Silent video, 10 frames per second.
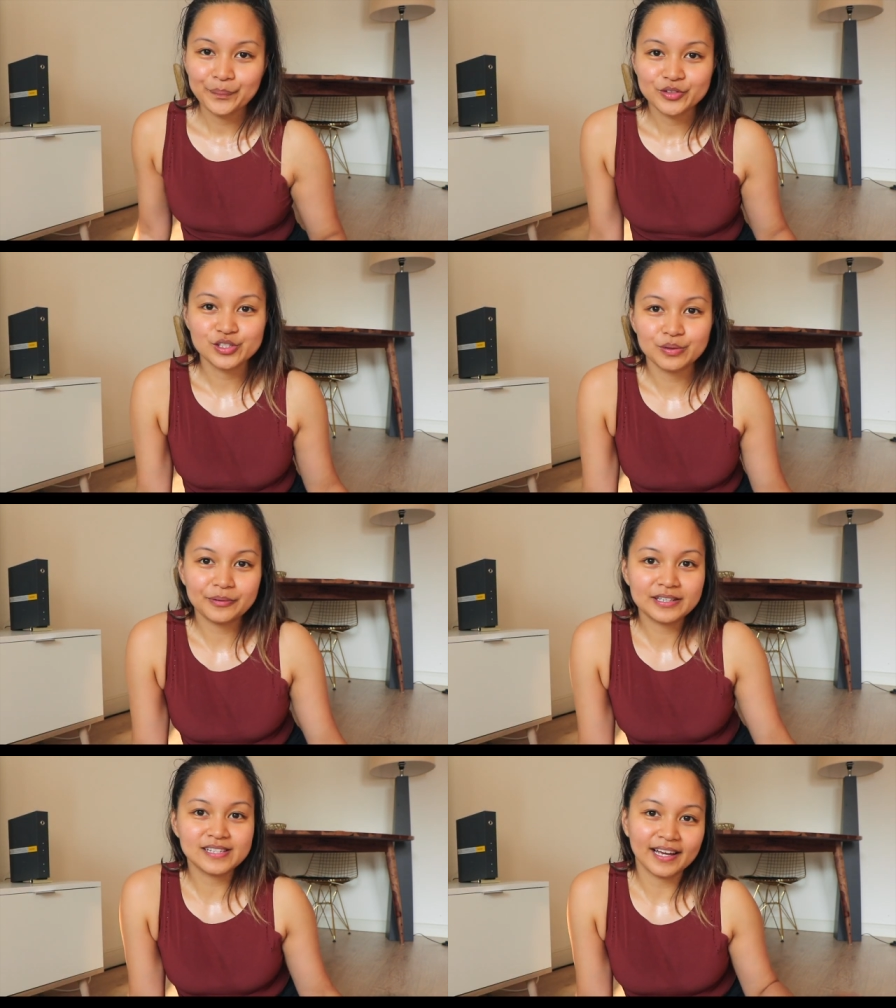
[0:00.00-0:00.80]
Super
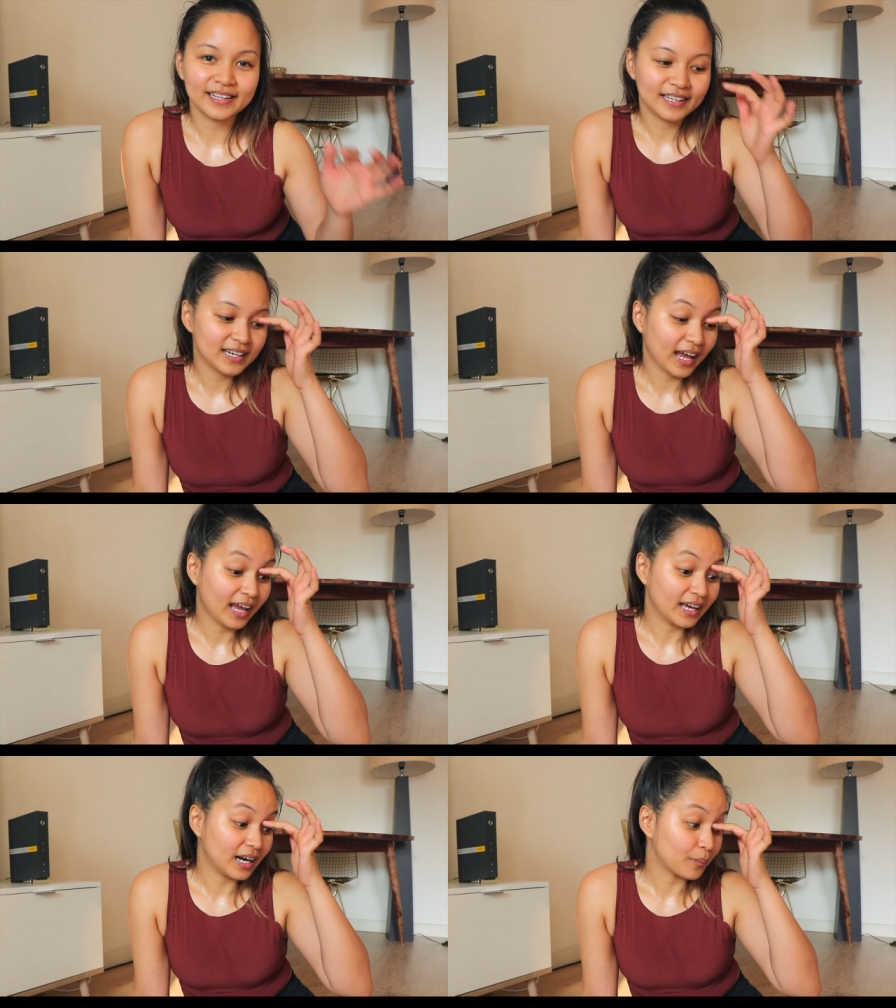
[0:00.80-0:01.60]
excited
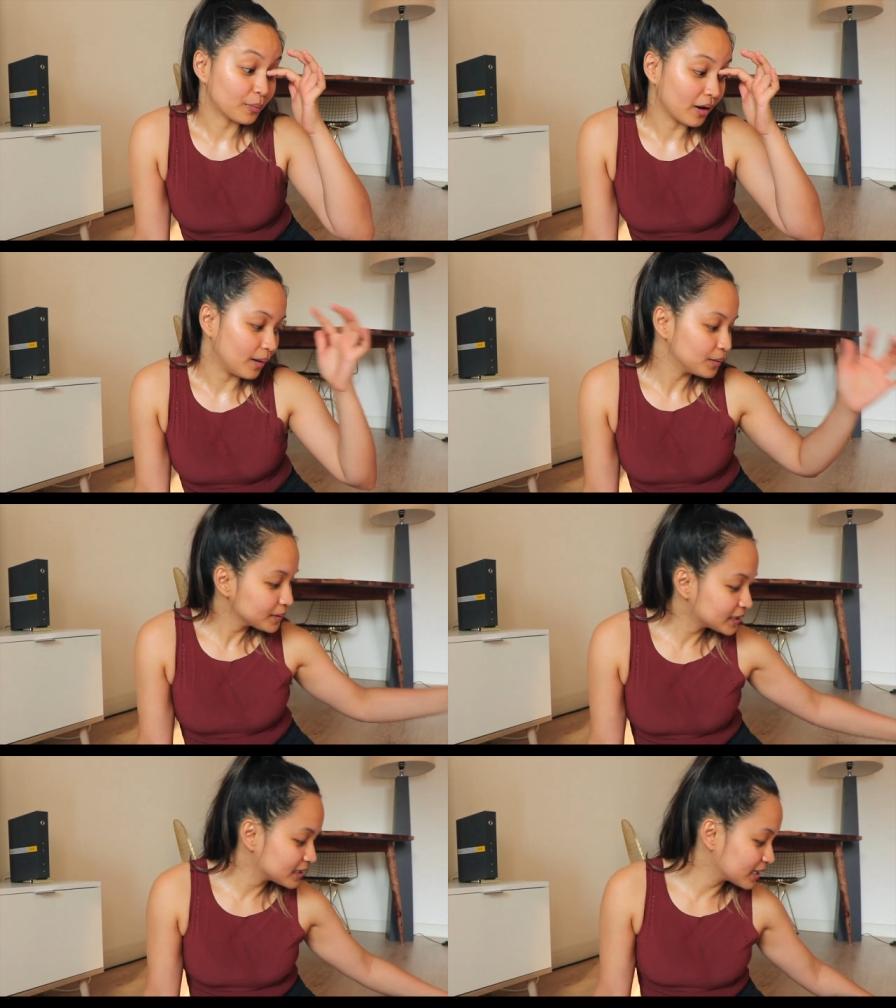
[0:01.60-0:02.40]
and I'm
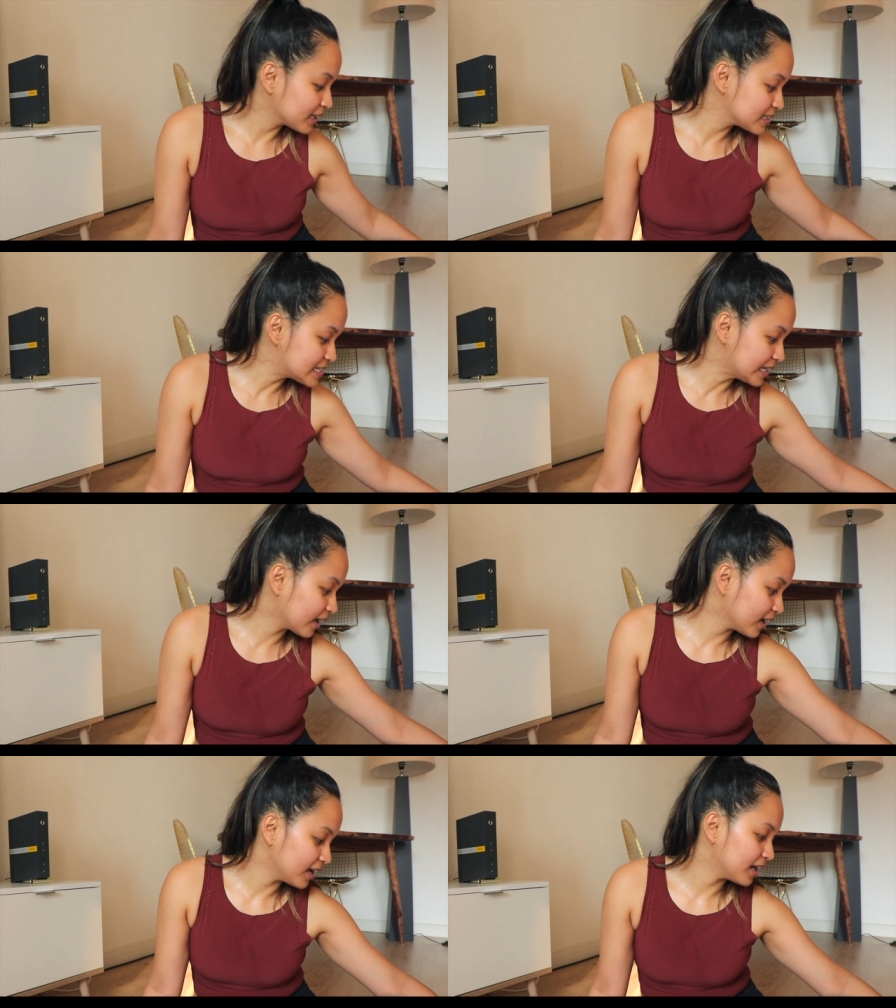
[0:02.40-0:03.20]
probably gonna
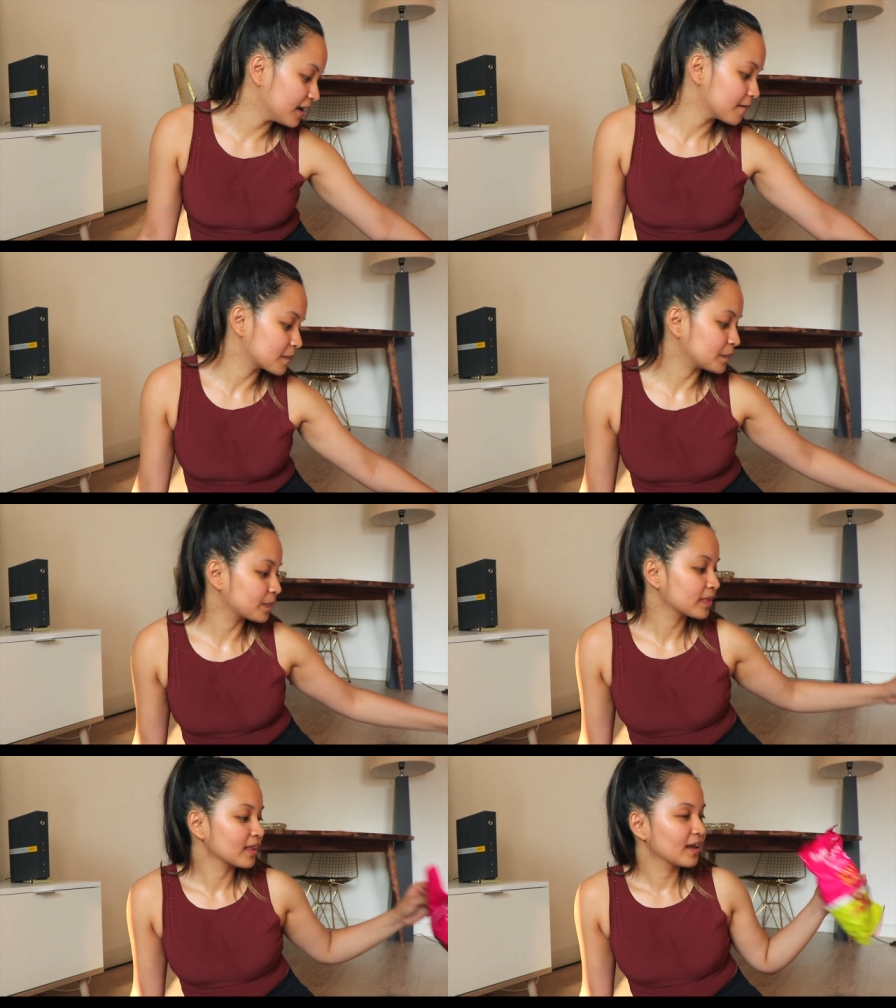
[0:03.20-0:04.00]
dig in
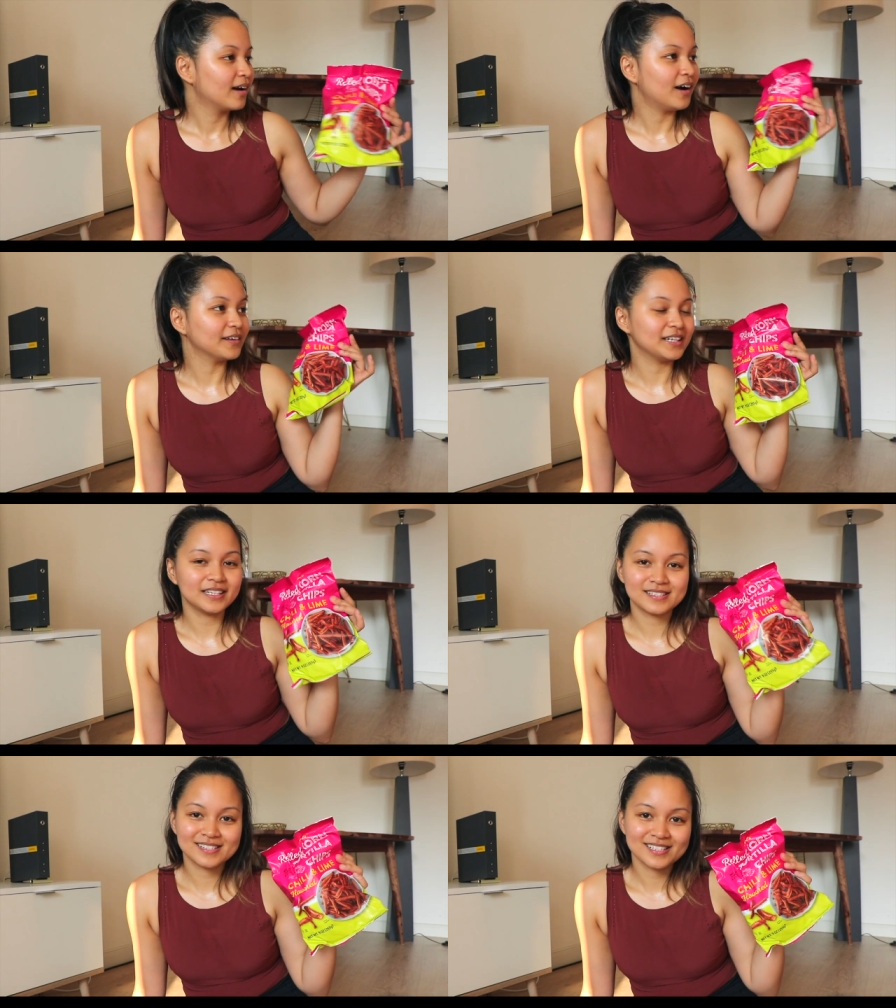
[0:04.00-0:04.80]
on
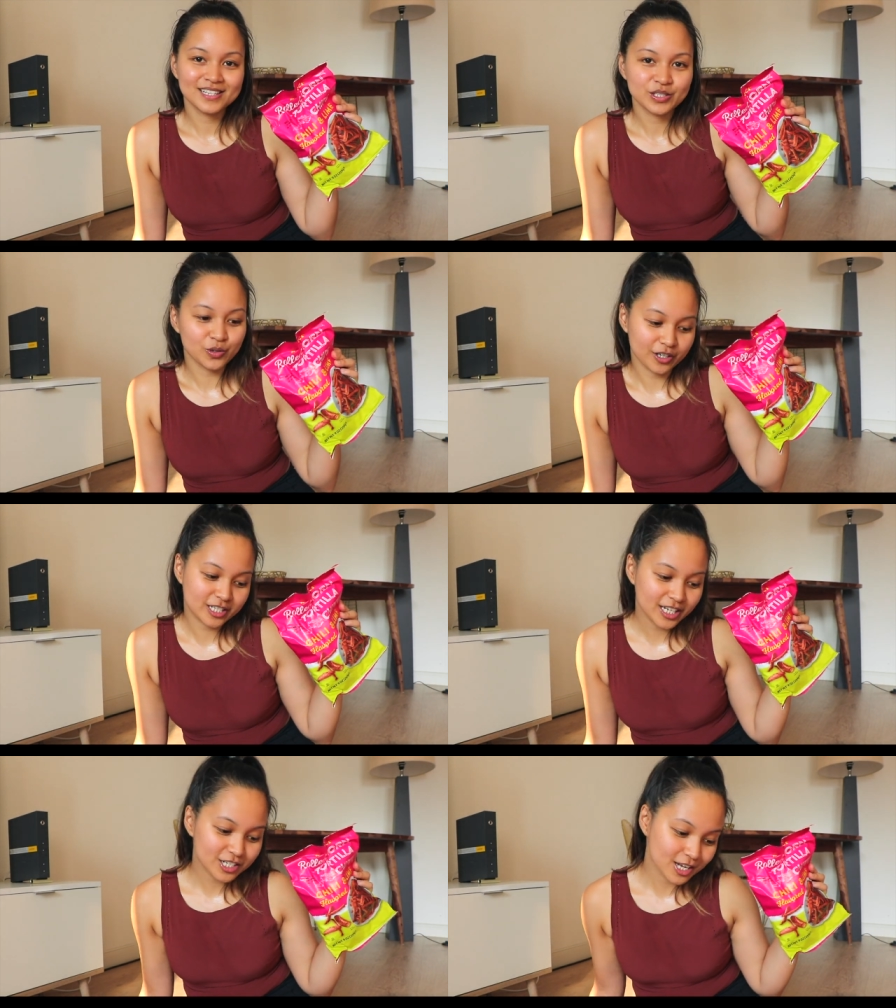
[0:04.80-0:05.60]
these
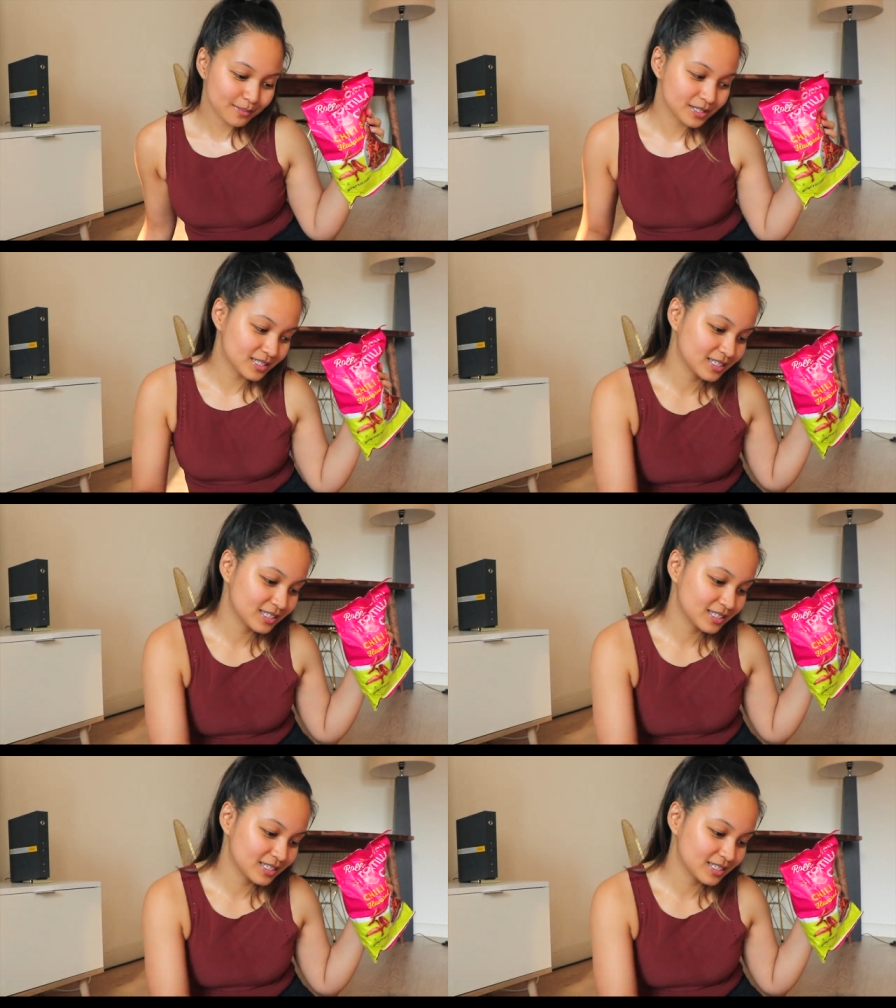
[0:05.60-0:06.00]
tortilla chips